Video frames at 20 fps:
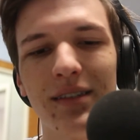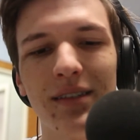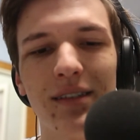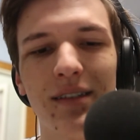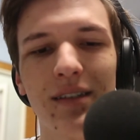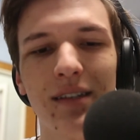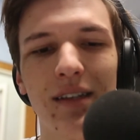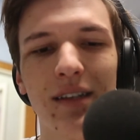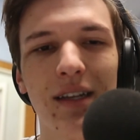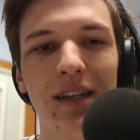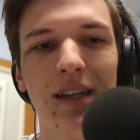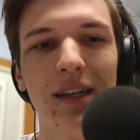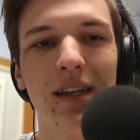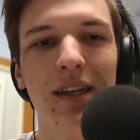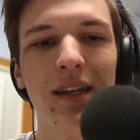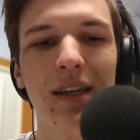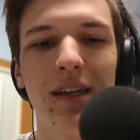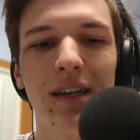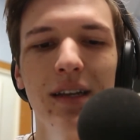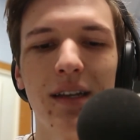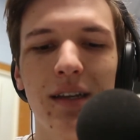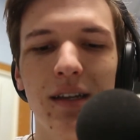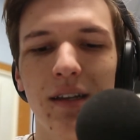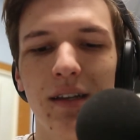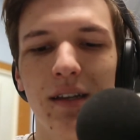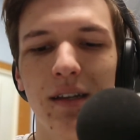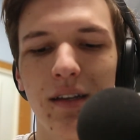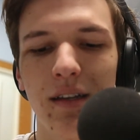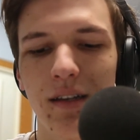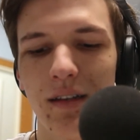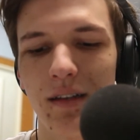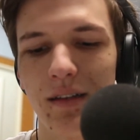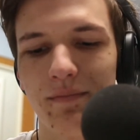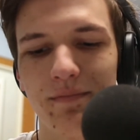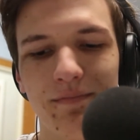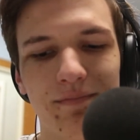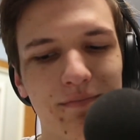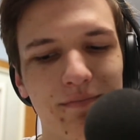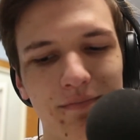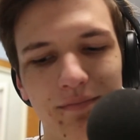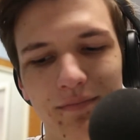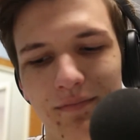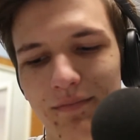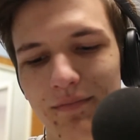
[no speech]